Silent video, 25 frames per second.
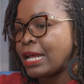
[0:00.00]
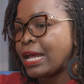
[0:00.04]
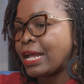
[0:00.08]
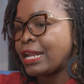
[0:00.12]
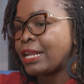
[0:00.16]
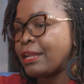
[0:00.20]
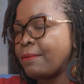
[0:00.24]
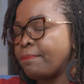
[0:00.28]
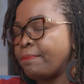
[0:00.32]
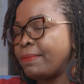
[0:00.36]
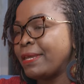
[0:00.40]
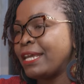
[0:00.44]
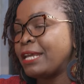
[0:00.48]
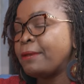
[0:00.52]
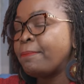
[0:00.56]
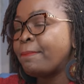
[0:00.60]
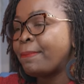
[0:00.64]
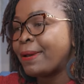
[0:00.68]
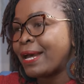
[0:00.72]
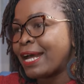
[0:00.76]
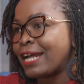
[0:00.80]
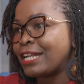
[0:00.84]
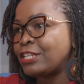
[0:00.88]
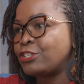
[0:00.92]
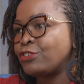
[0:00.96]
And a big
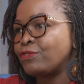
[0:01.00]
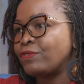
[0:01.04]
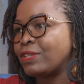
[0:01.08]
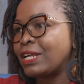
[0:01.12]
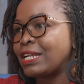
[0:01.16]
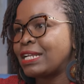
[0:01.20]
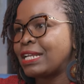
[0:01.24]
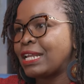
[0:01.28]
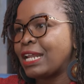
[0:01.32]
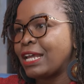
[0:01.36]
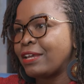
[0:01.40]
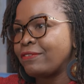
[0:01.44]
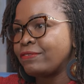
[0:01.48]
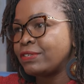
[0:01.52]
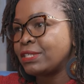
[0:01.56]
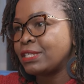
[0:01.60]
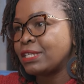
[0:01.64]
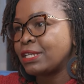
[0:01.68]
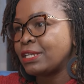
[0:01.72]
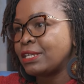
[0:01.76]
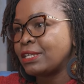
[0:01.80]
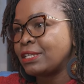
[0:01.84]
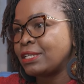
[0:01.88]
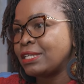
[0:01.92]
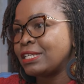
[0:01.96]
part of that
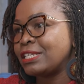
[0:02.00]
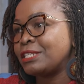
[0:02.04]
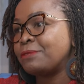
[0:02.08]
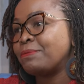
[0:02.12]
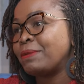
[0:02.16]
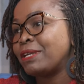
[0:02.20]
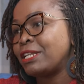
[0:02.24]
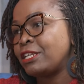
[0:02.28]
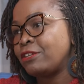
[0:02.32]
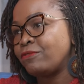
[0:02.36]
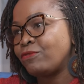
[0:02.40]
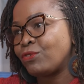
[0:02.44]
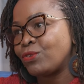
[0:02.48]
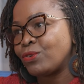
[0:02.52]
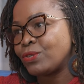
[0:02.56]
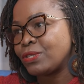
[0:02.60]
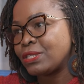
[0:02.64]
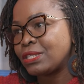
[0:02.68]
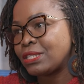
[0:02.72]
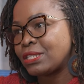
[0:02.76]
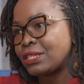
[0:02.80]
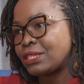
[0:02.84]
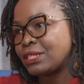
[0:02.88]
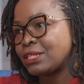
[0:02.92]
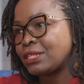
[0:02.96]
lifestyle is my
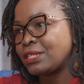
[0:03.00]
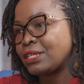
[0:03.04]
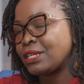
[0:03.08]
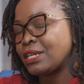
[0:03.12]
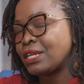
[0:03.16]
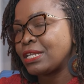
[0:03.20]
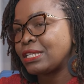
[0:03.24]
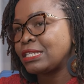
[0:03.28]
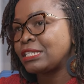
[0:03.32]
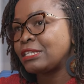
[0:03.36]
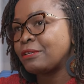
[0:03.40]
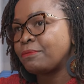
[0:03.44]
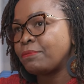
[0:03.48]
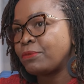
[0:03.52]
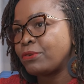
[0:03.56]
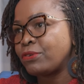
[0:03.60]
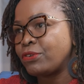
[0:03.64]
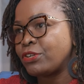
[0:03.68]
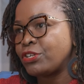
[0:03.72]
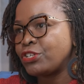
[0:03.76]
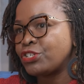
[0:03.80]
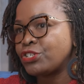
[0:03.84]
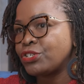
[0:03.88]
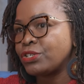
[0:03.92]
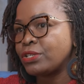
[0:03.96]
divorce and
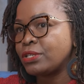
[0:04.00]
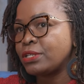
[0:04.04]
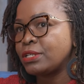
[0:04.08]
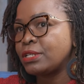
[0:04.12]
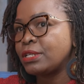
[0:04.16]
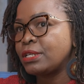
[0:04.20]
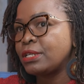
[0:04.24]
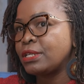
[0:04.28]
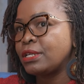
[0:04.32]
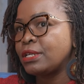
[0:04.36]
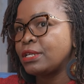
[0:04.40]
separation.